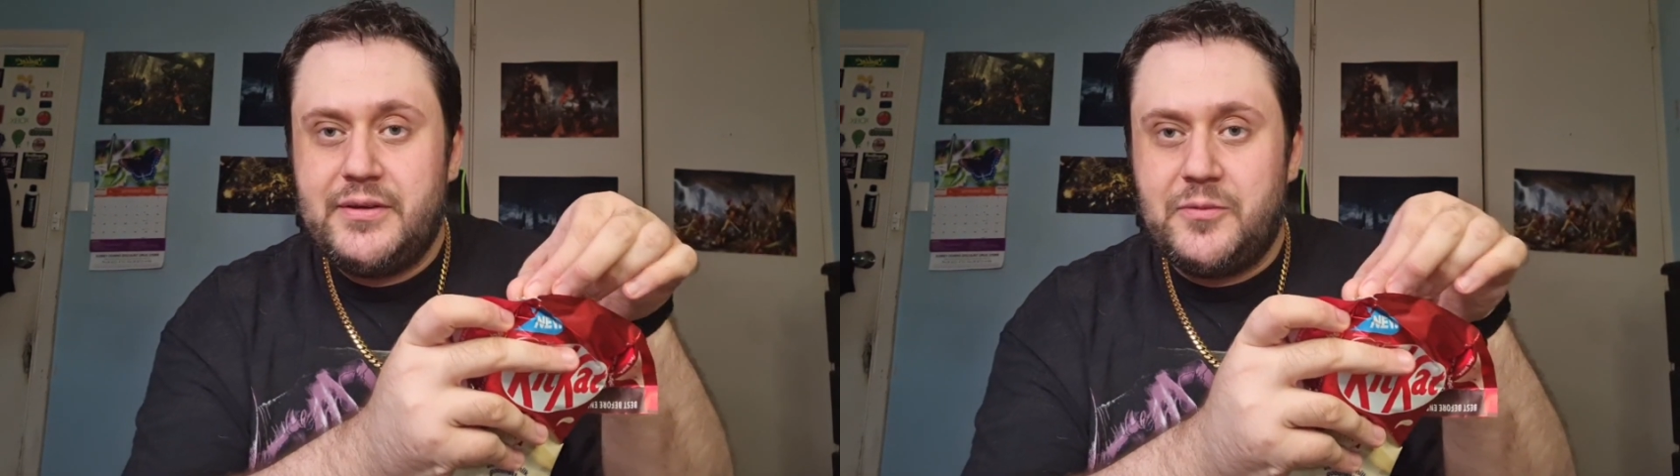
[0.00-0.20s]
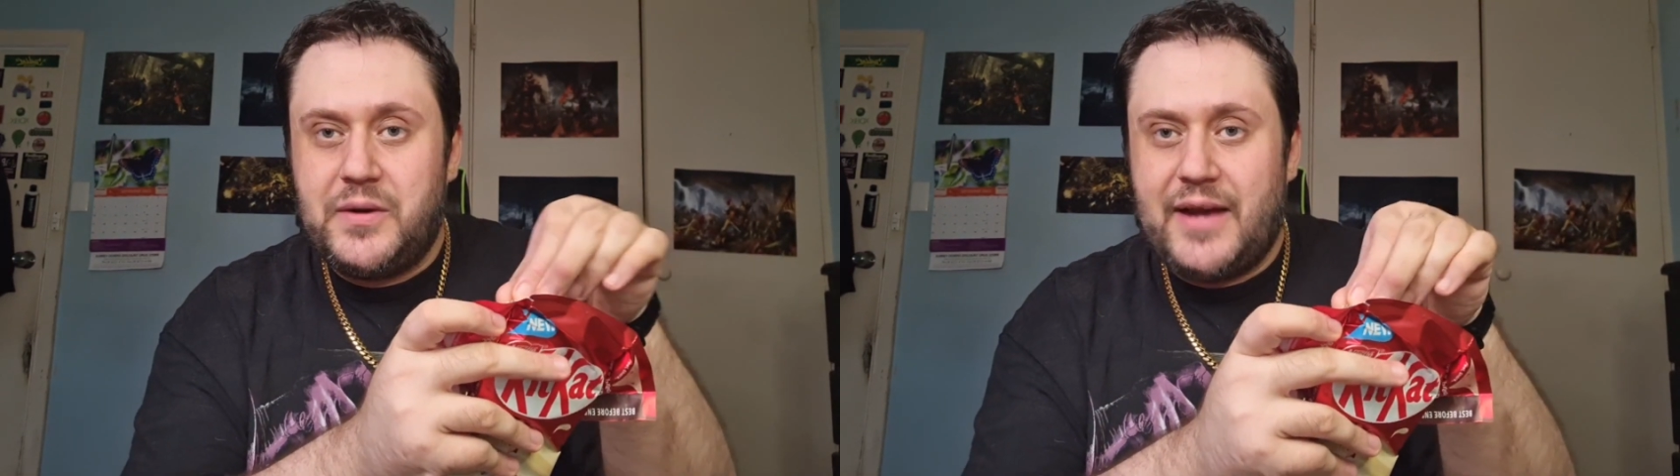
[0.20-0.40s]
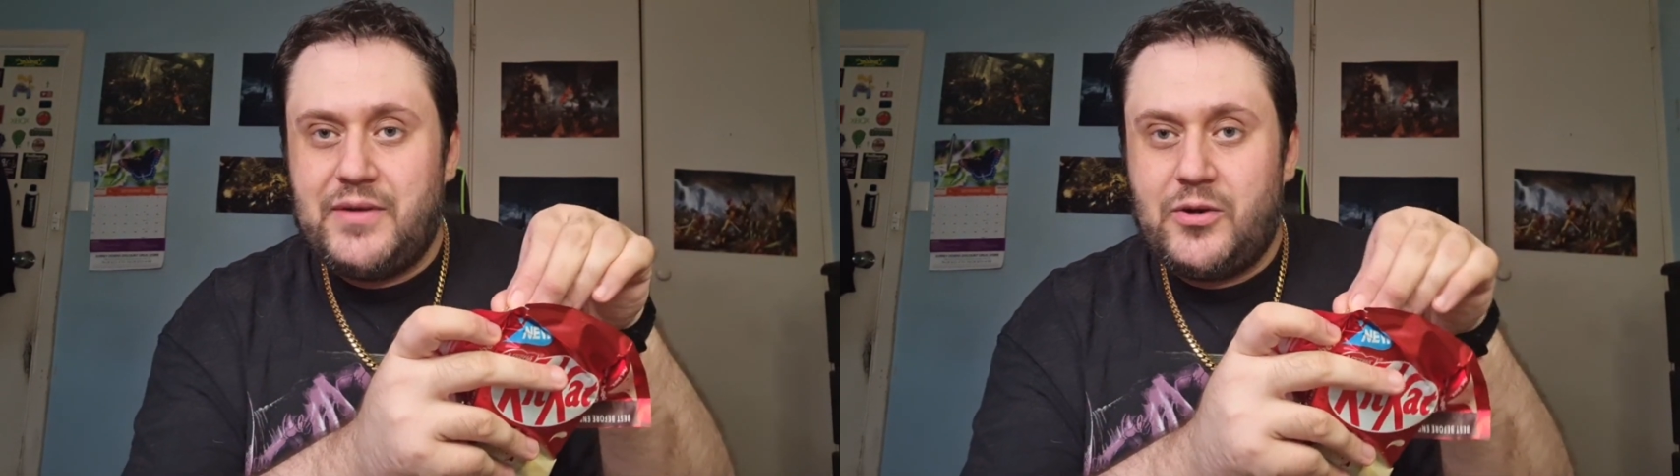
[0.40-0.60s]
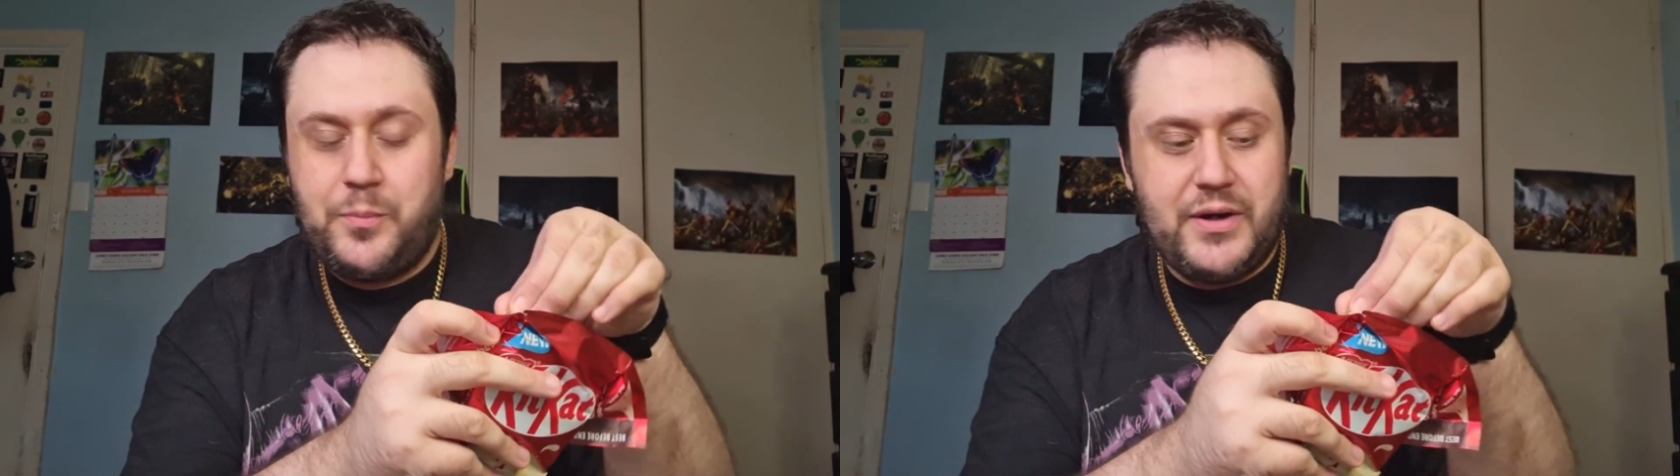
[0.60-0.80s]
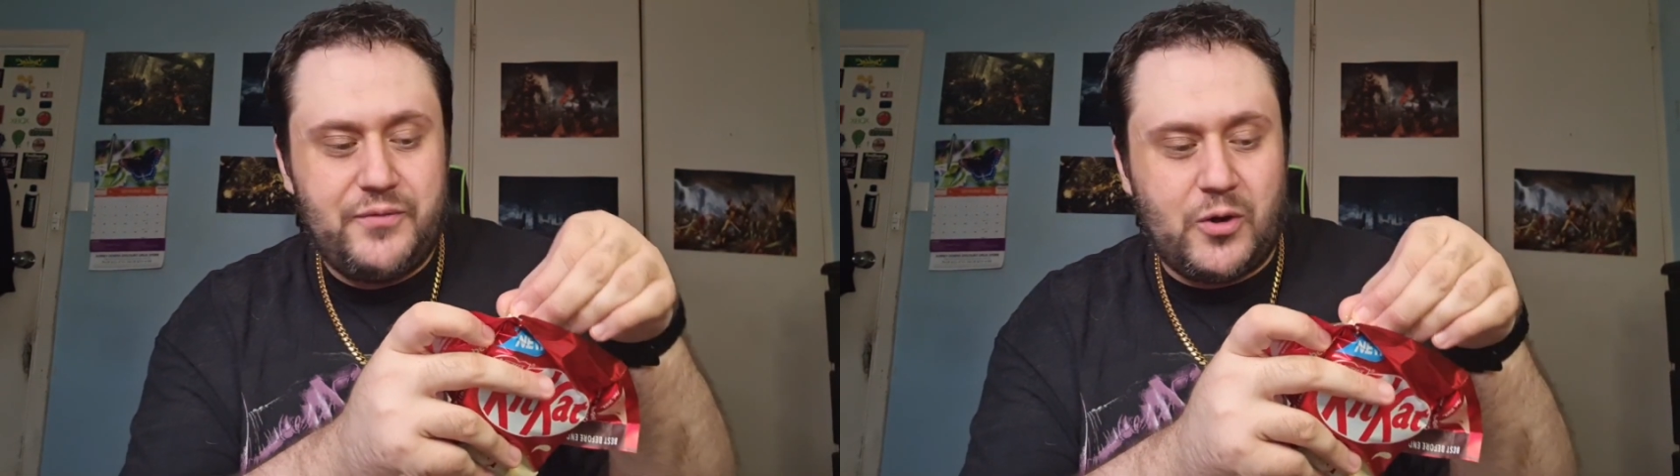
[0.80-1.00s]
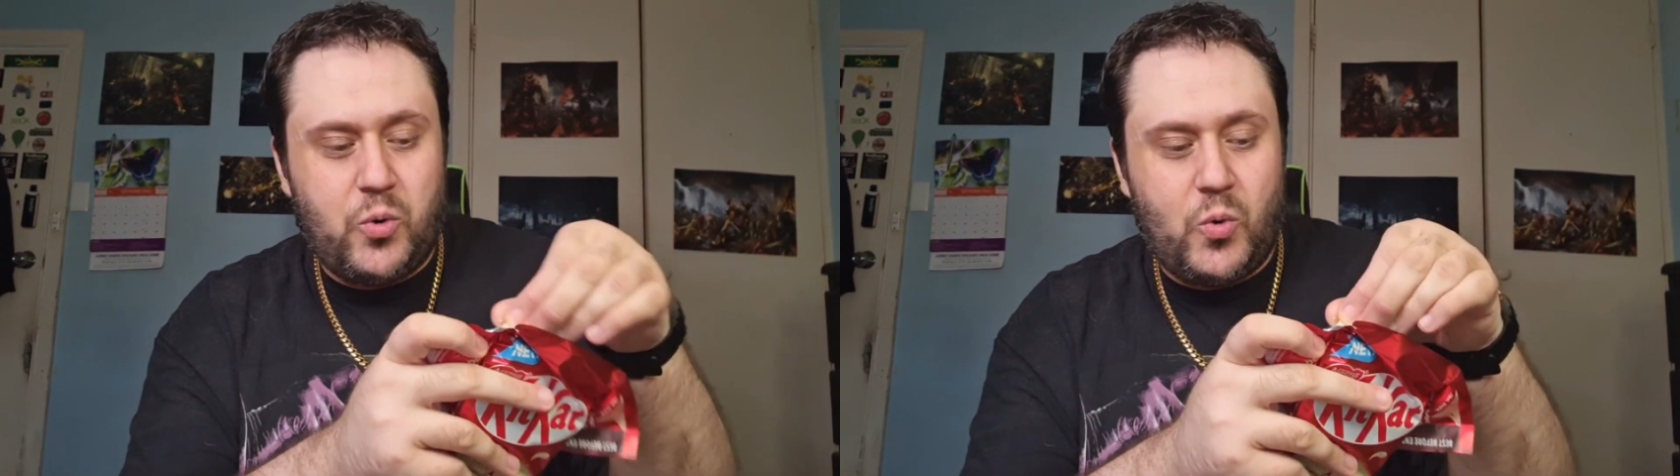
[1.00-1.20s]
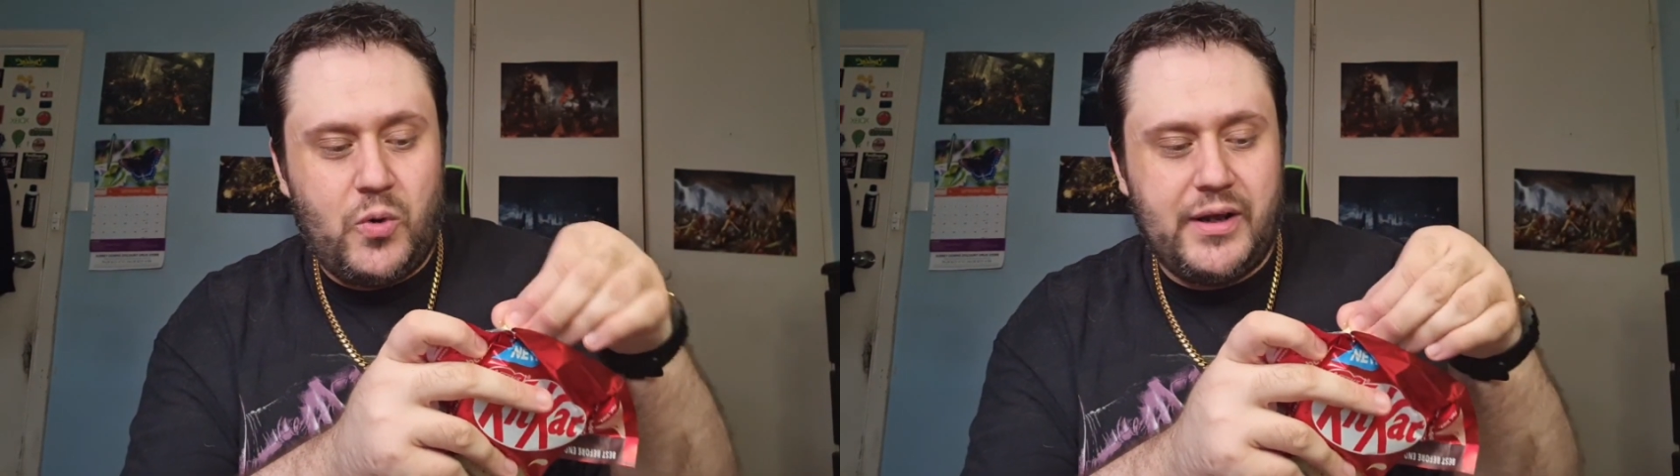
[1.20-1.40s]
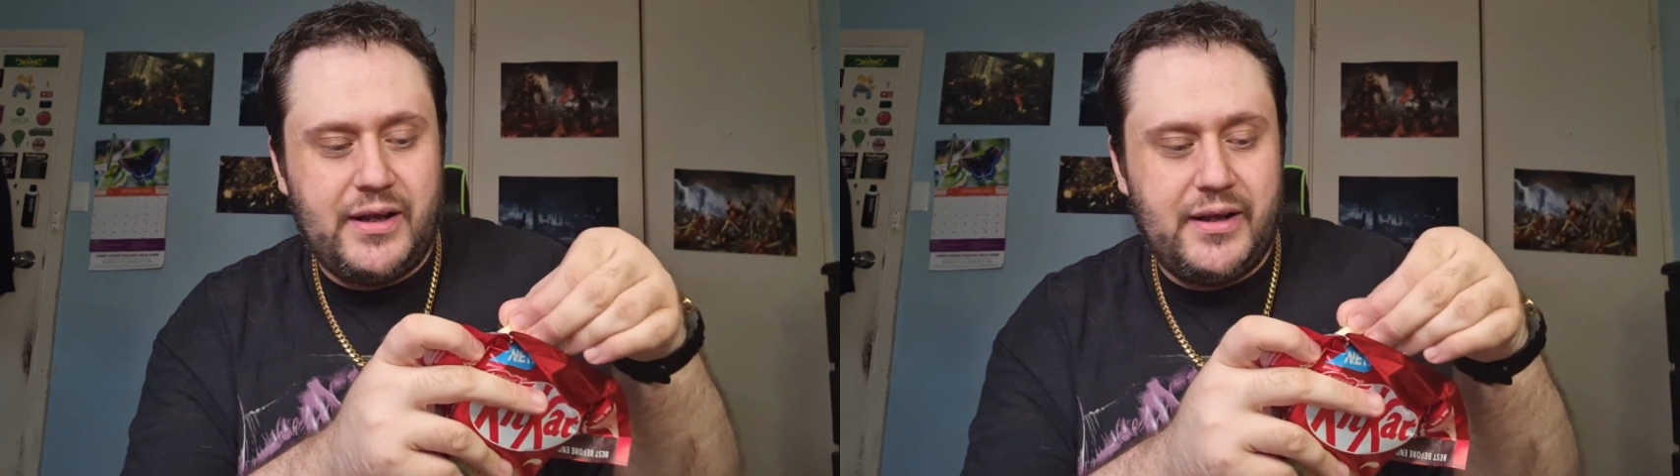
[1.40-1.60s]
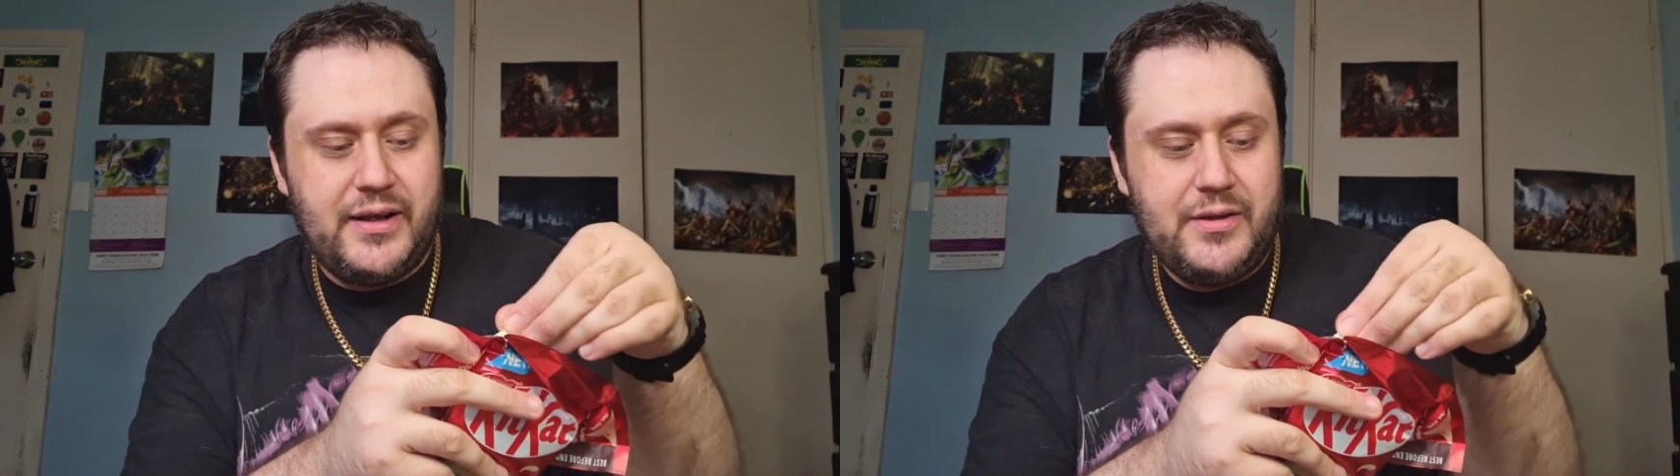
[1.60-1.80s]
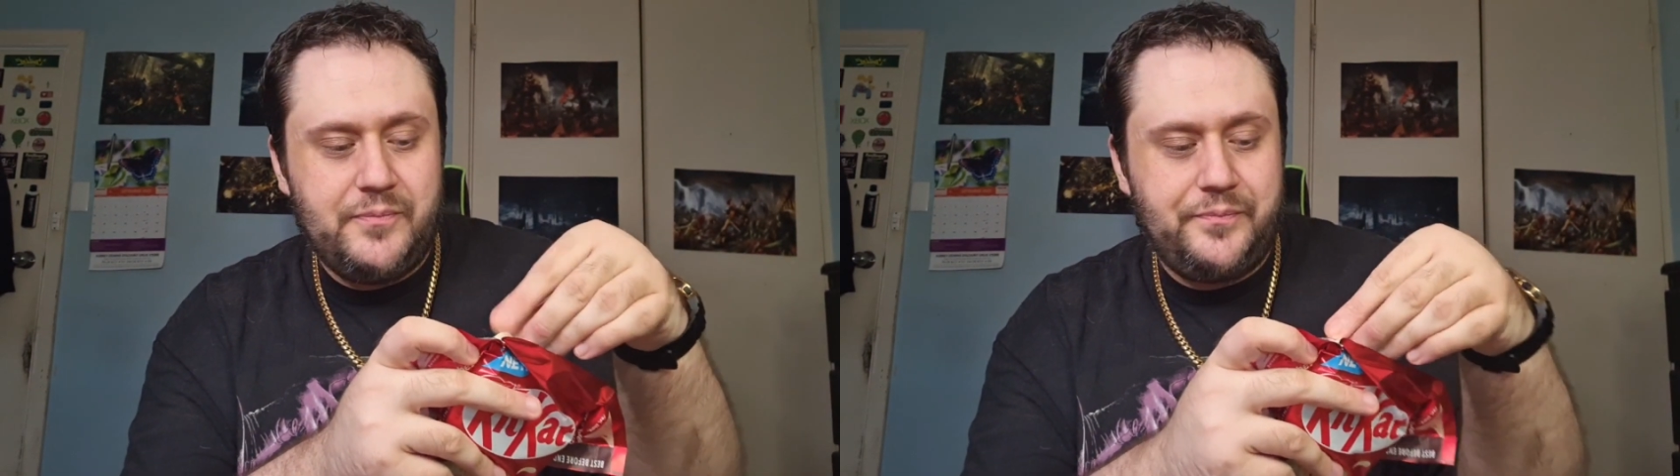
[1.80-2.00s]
We have a little bit of a corner here.